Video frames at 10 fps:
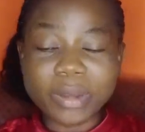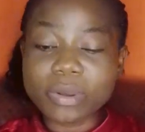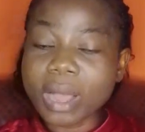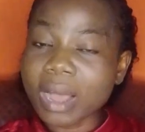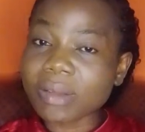I
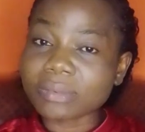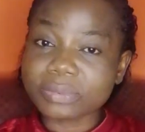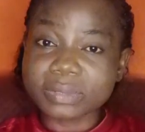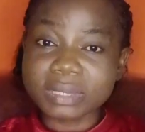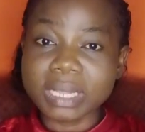don't have
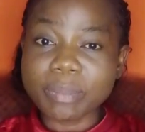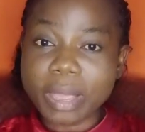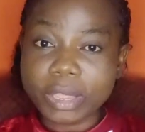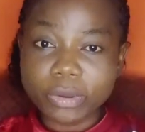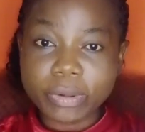the
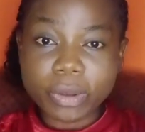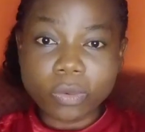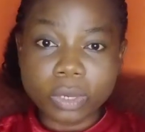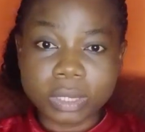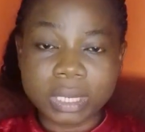mercury
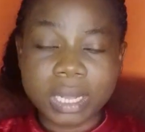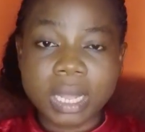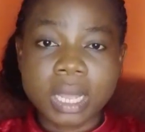one.